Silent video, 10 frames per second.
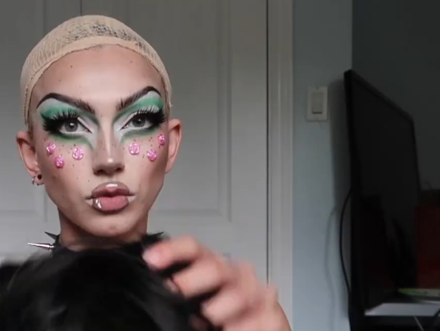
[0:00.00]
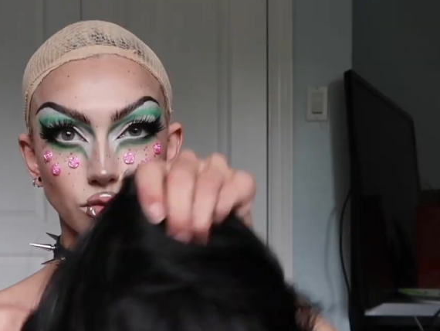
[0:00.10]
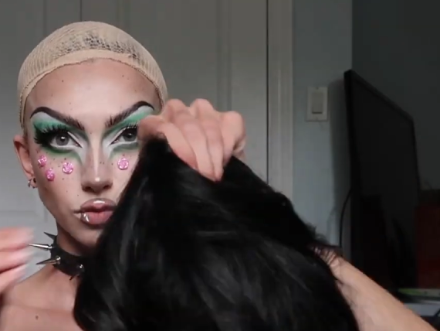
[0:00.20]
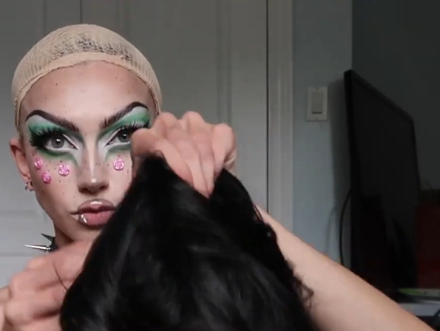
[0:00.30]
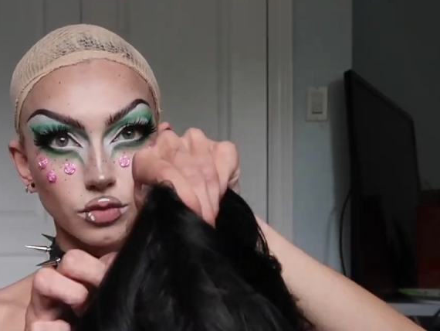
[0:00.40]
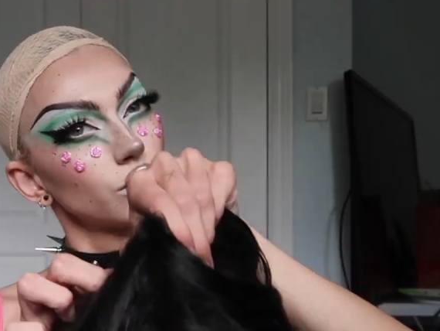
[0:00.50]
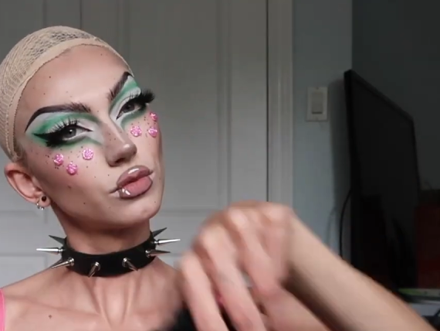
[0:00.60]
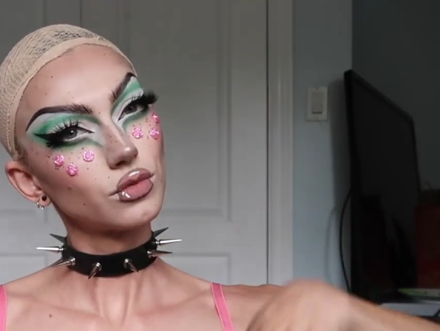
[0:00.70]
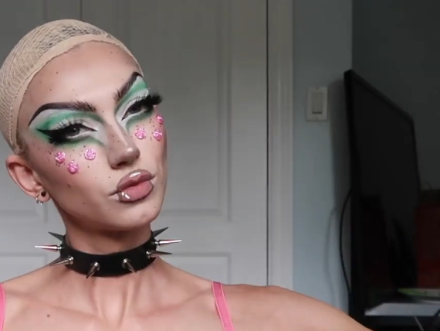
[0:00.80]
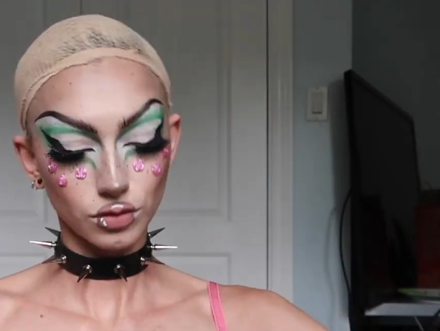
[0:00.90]
the wig
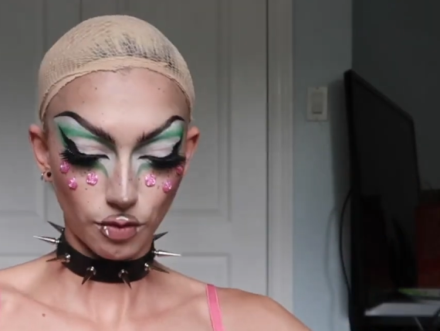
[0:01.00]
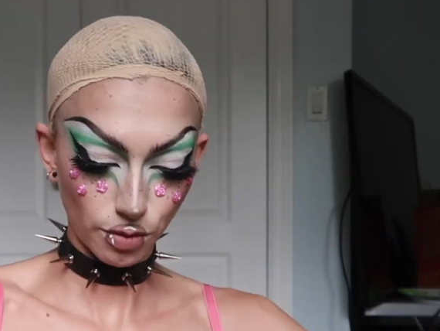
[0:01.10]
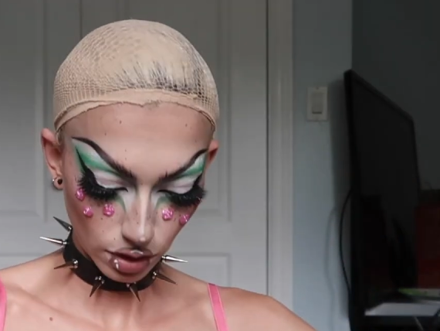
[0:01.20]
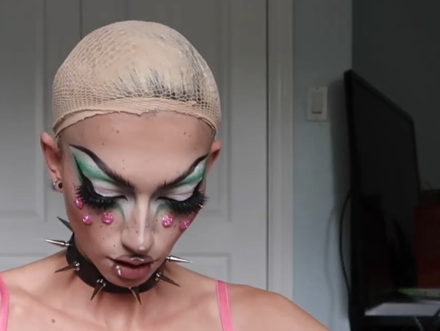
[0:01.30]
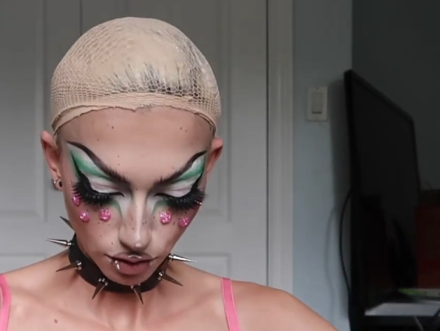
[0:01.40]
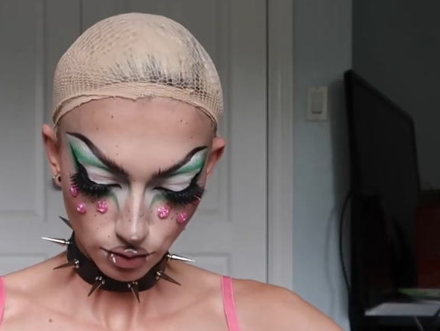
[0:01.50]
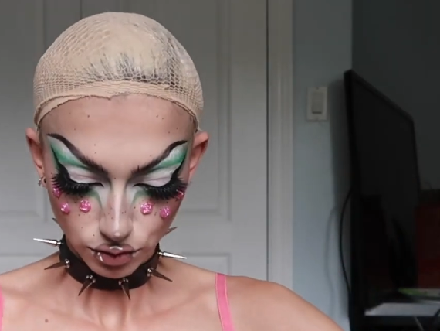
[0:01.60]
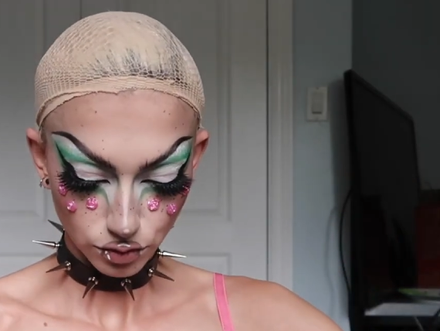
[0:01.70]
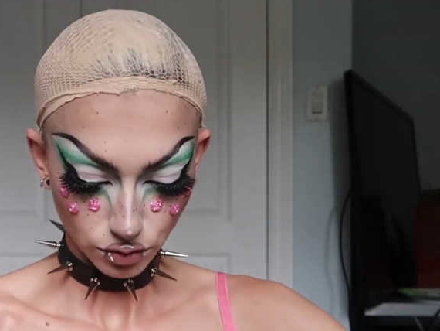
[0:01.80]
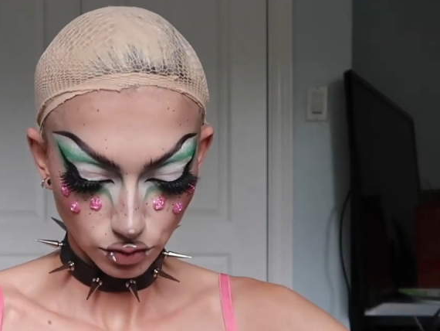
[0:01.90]
because it just makes
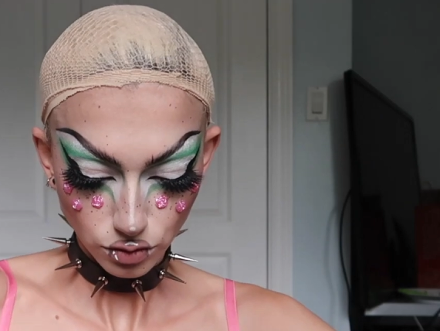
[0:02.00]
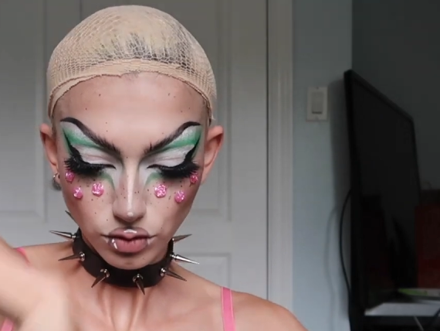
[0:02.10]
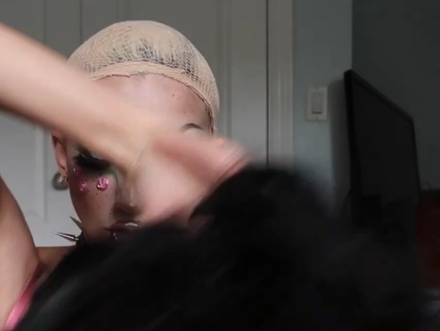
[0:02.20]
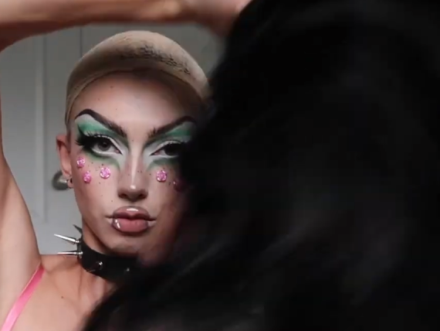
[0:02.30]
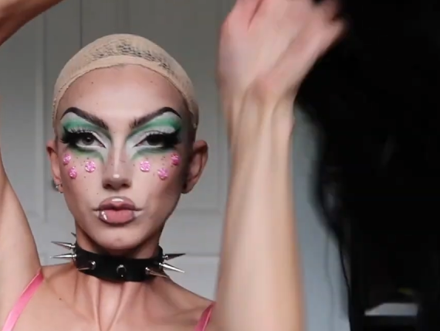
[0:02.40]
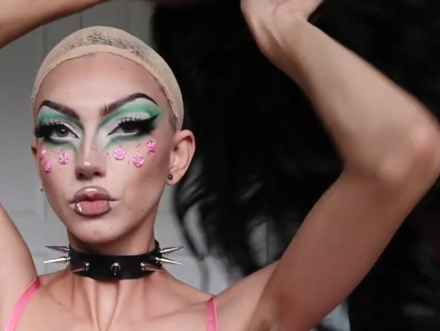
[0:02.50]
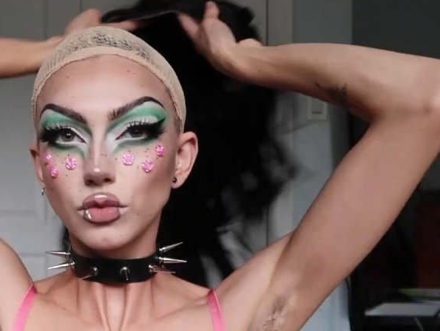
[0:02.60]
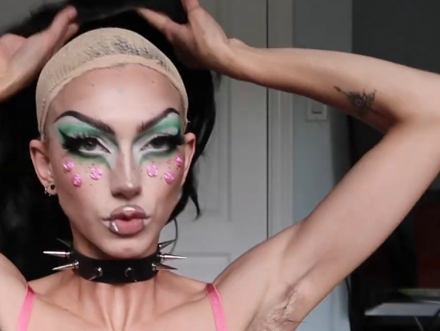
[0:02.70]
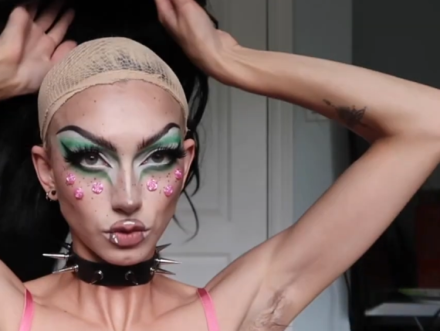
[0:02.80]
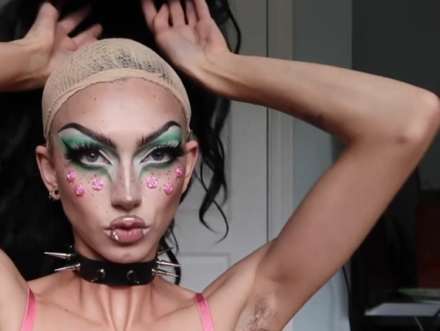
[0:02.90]
everything a lot
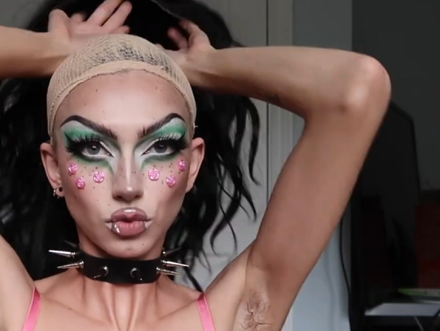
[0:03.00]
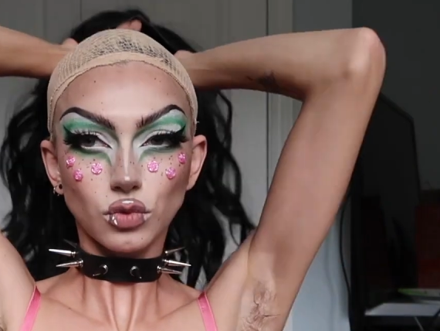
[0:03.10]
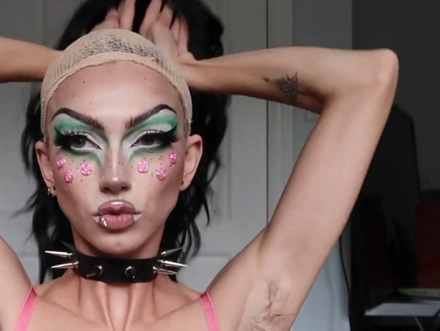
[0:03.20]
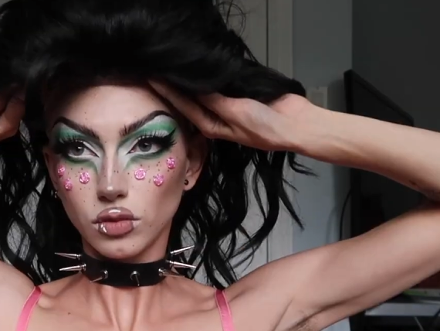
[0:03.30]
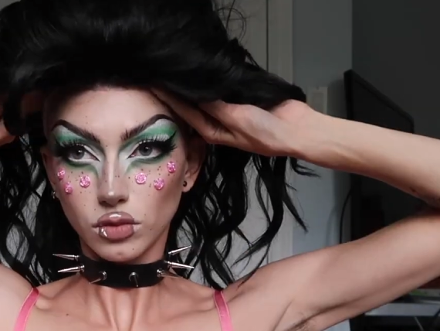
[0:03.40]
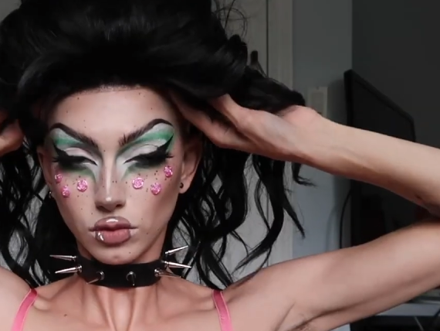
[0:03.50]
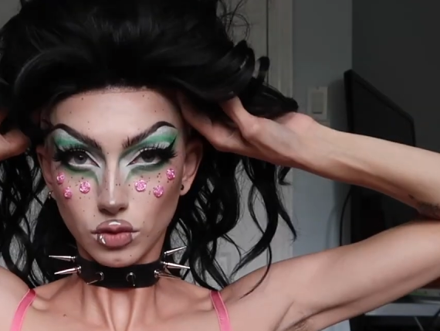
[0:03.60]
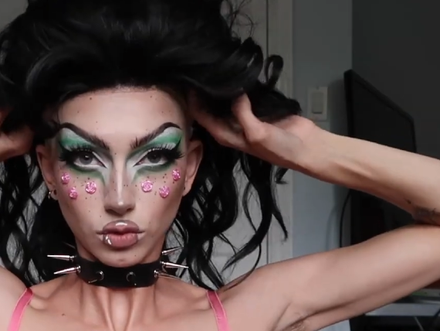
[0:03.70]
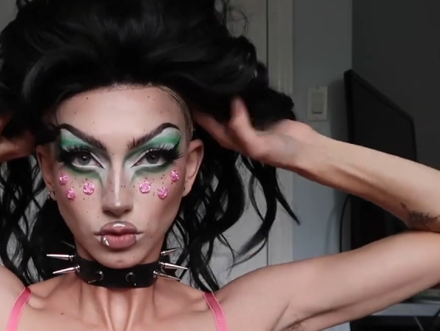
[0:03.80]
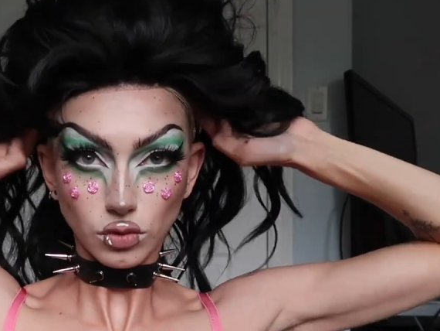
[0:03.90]
easier, trust
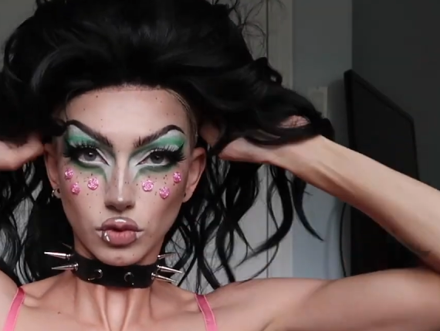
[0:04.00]
me.